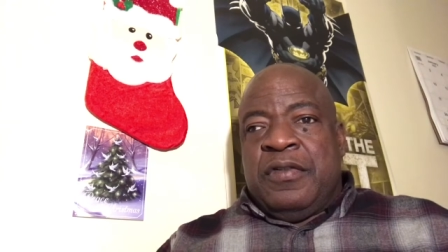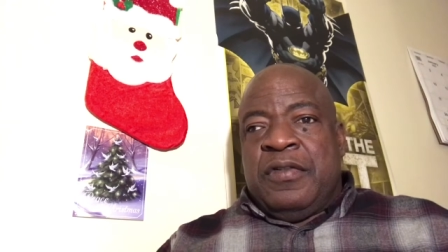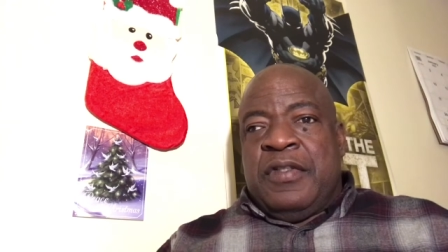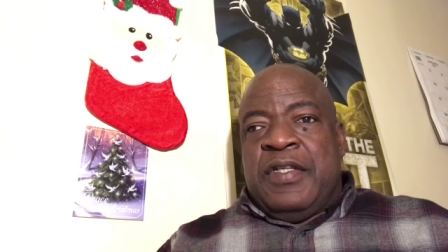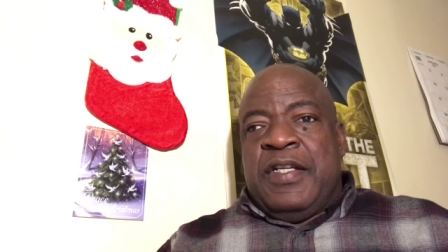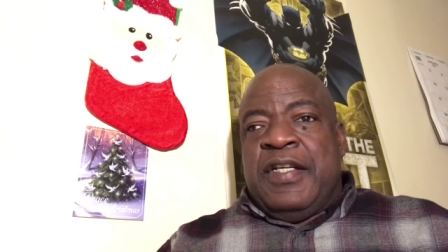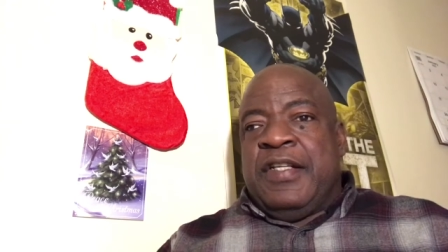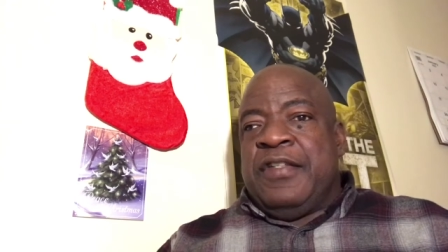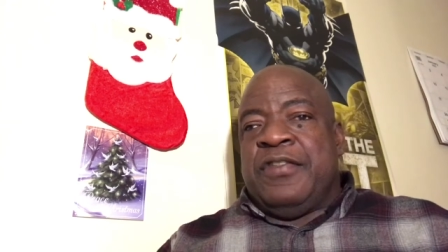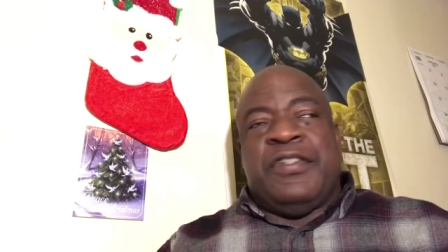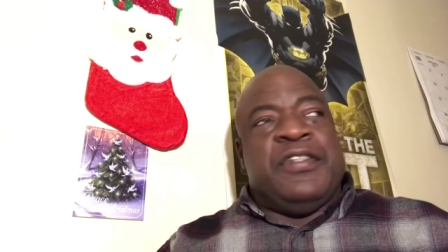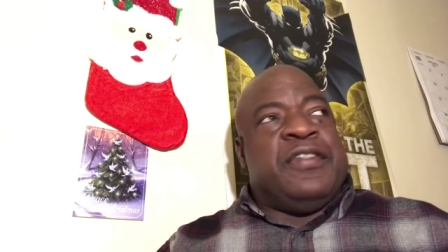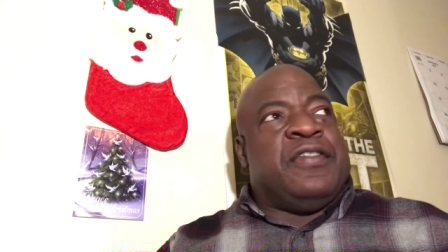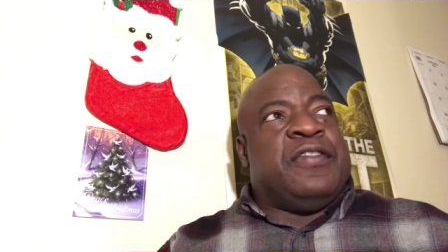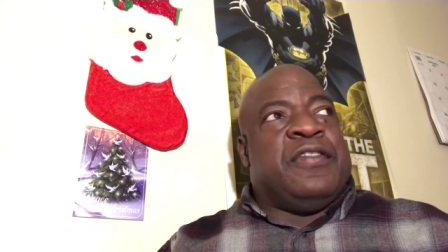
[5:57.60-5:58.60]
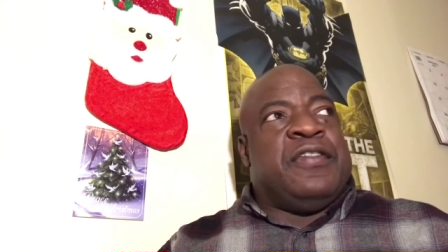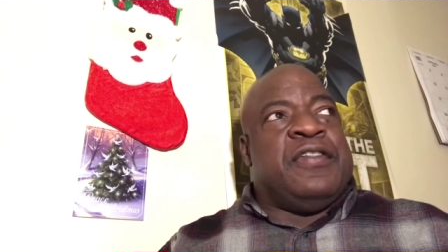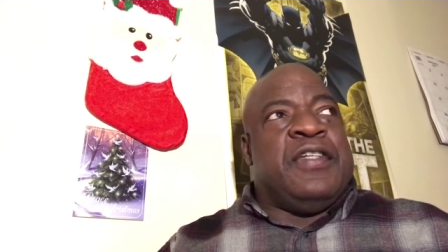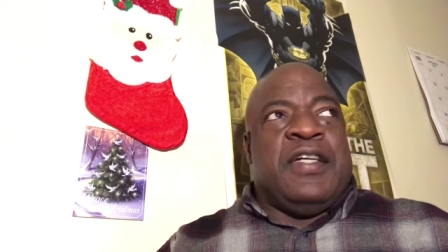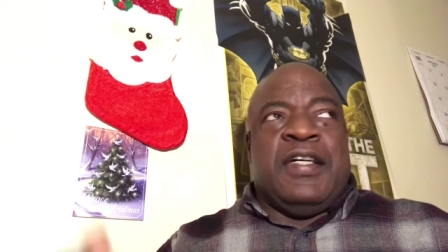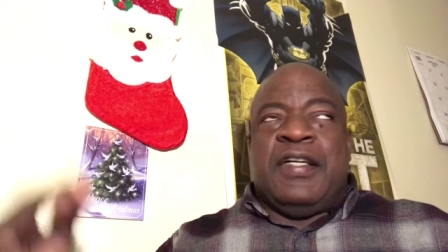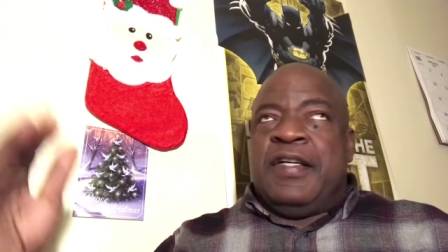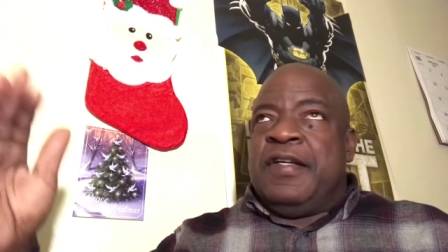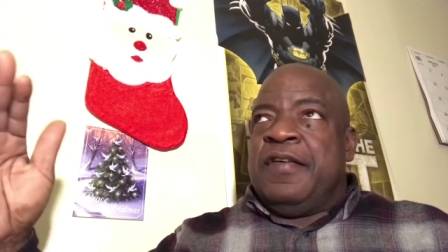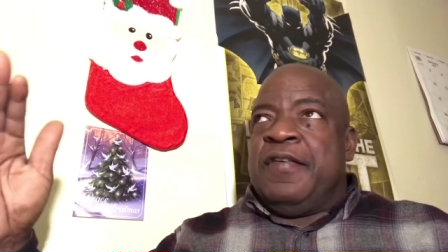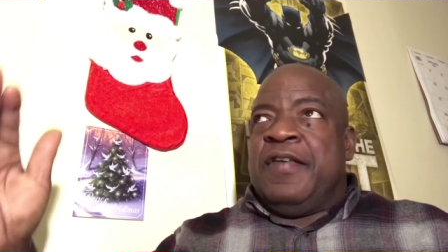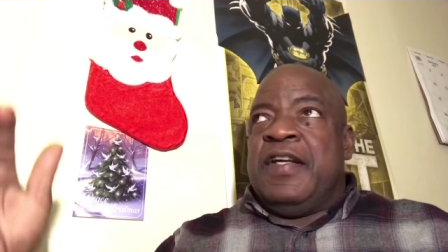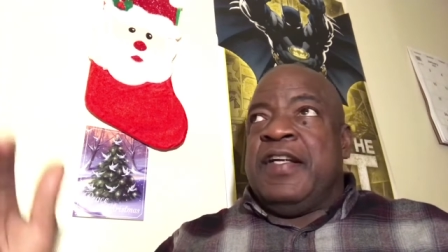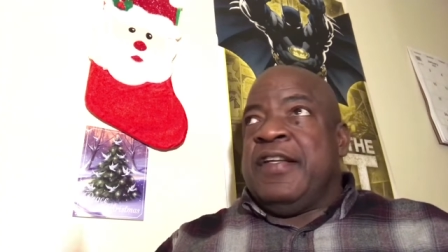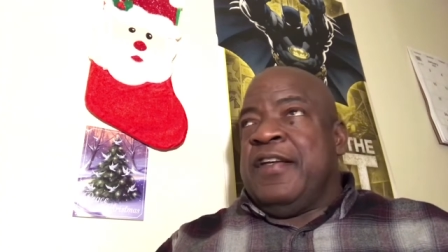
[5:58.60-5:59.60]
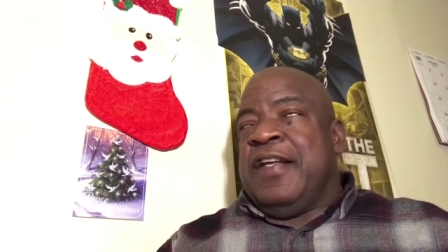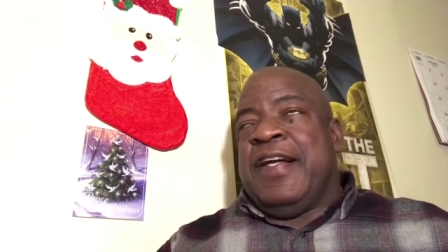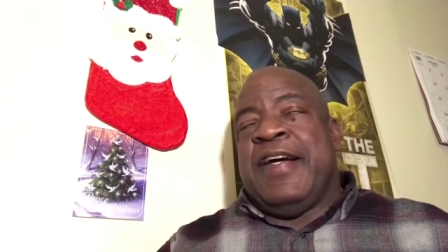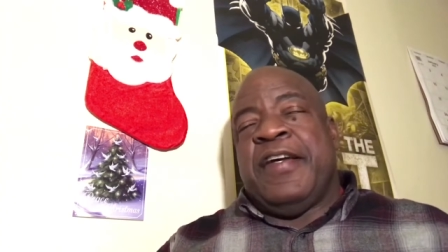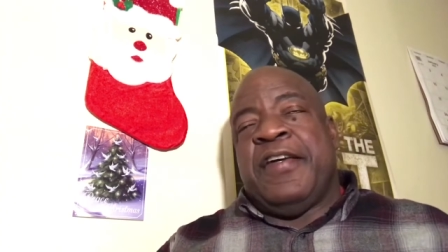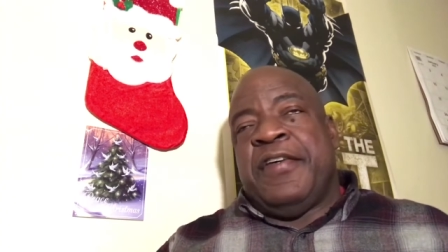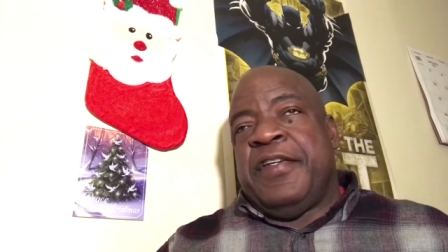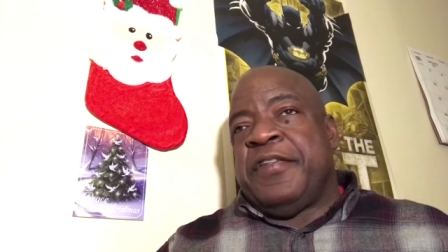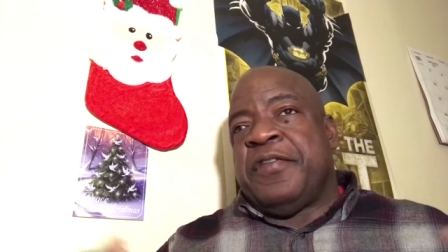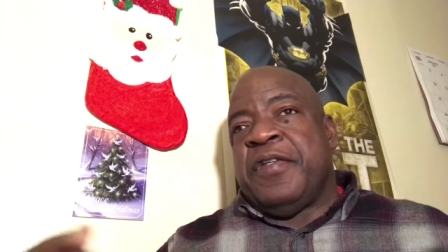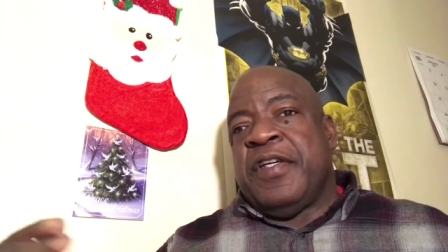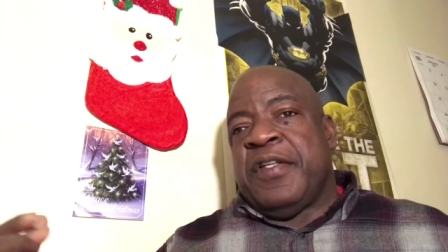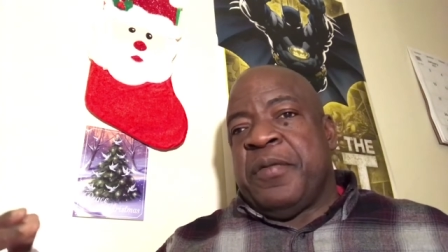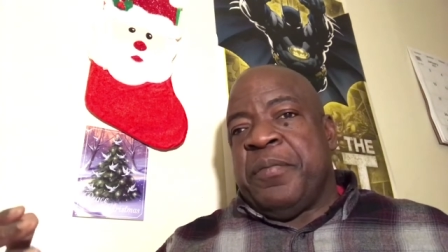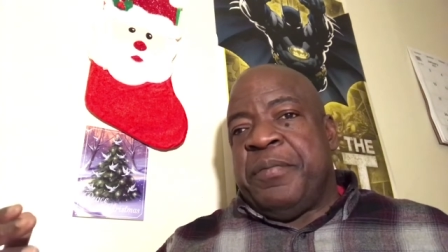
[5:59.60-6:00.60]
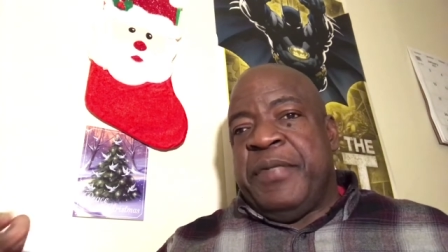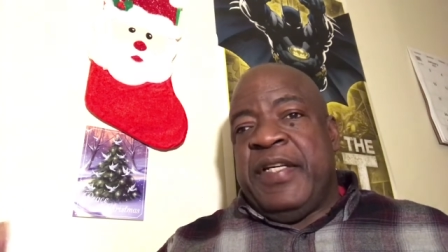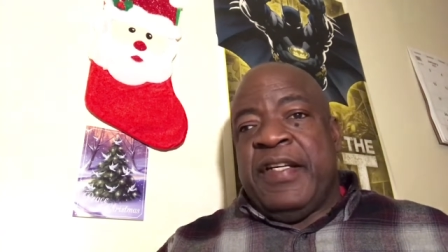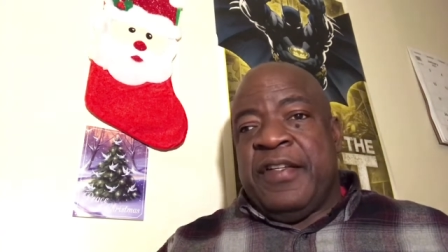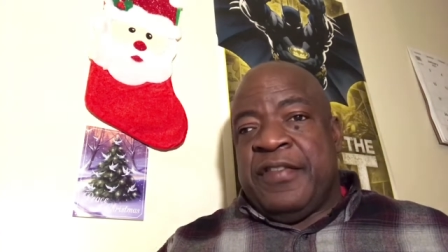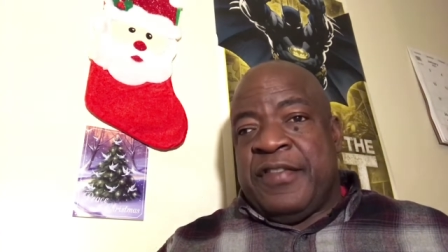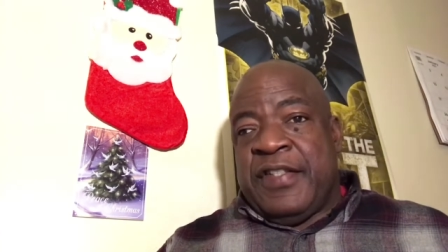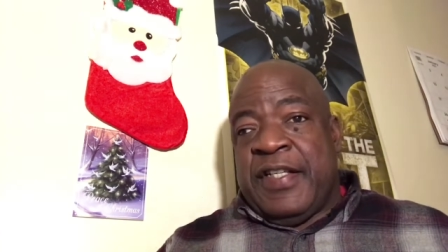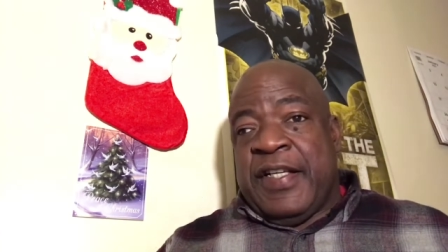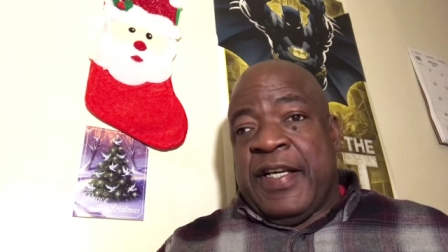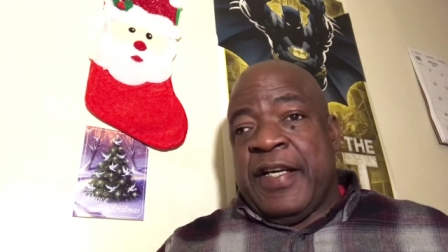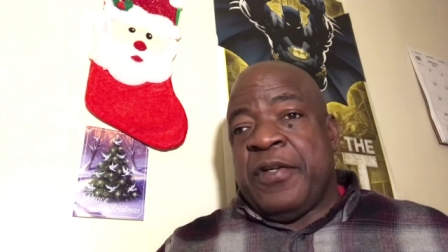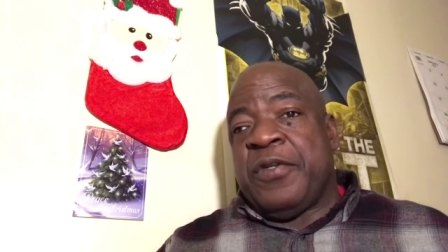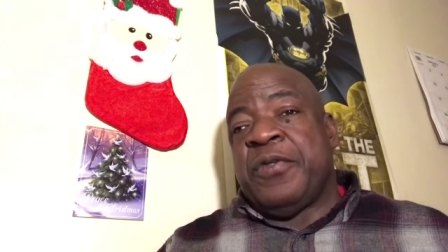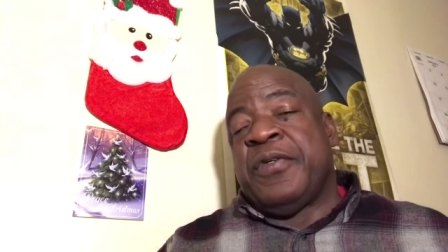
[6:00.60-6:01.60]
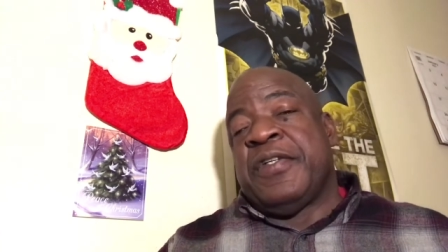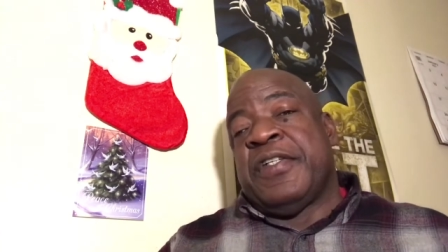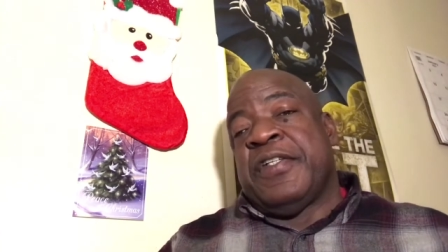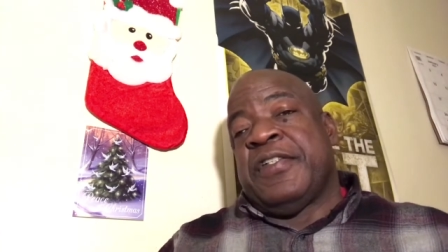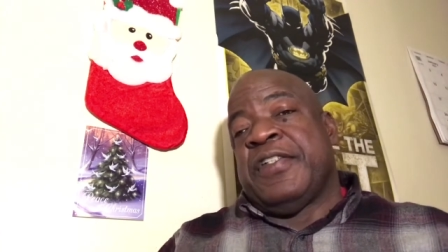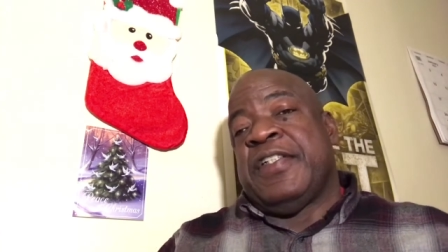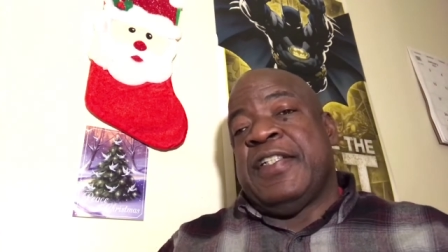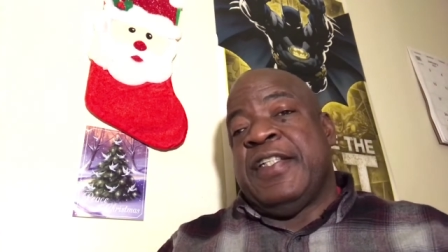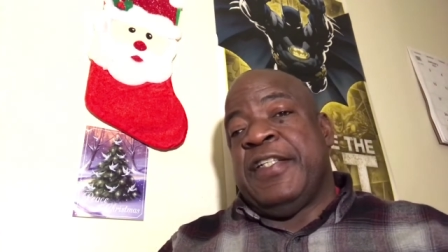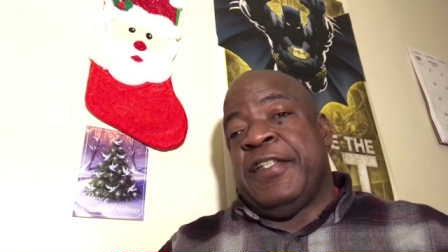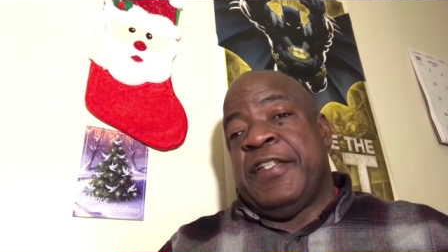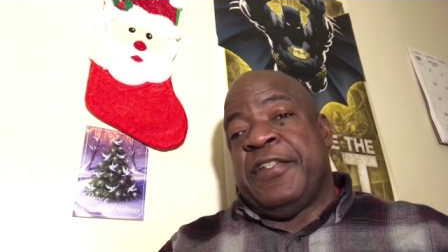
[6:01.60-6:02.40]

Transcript: and just uh, and a lot of this other BS they got going on in, in that